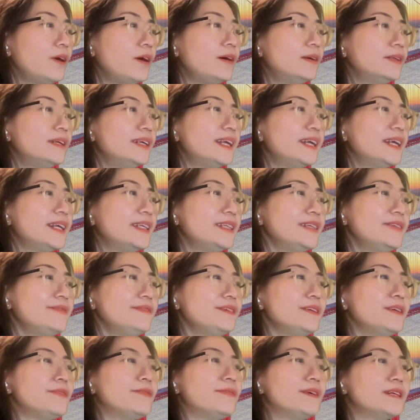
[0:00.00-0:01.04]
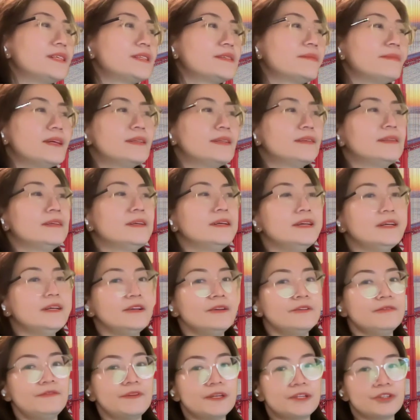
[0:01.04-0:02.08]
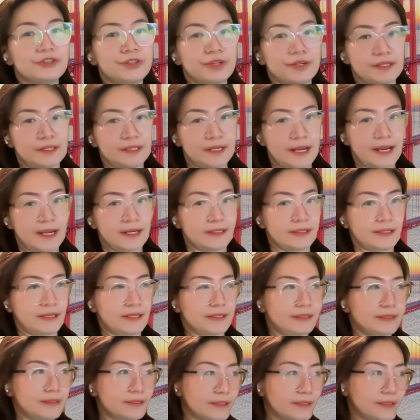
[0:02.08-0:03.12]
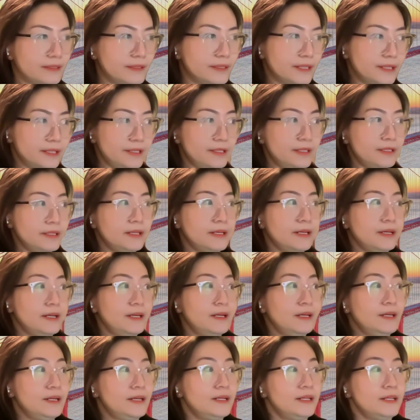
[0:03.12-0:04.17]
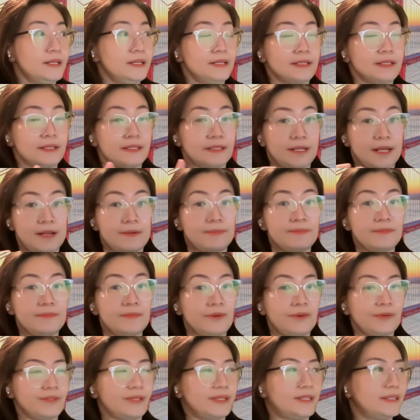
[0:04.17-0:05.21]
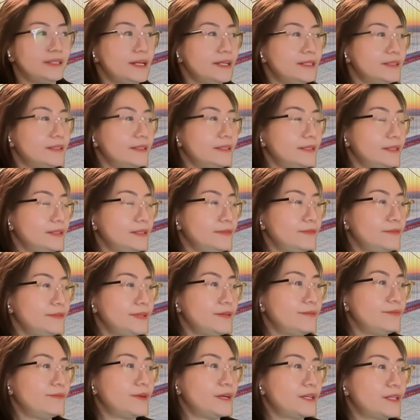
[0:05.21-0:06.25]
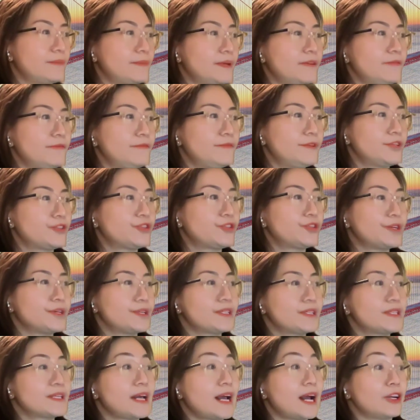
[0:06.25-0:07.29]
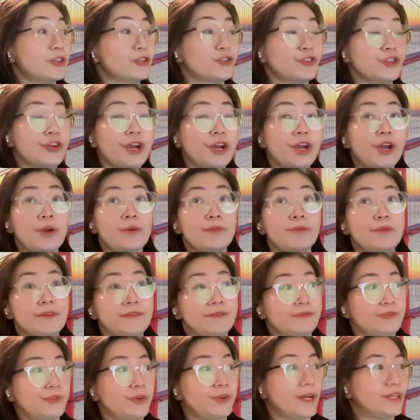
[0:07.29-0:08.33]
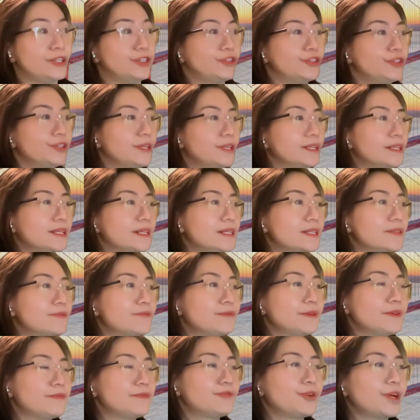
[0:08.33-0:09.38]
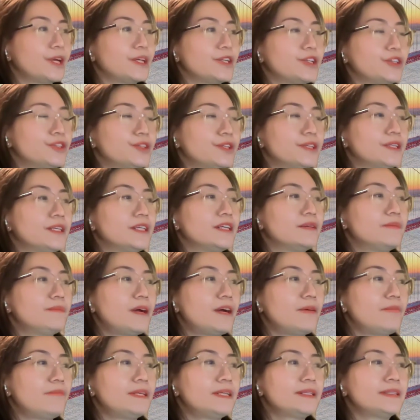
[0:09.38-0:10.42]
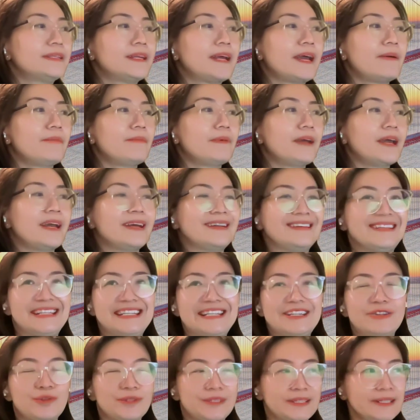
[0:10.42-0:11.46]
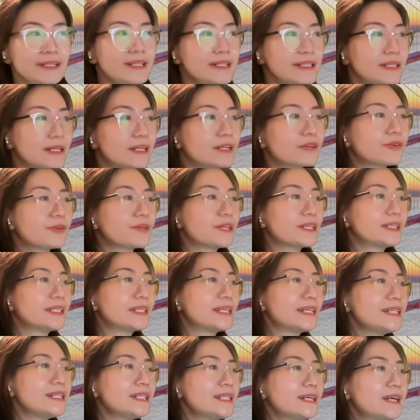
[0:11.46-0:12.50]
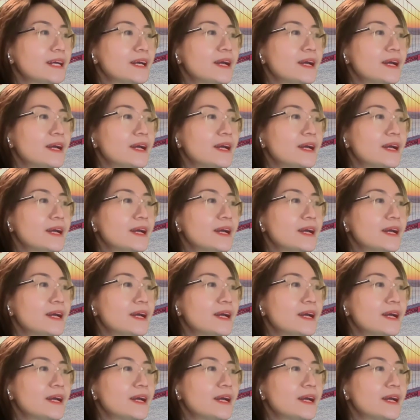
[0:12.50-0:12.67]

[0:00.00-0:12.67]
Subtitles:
Alternative investment features and categories. Some alternative investment features are shared with traditional public debt and equity securities,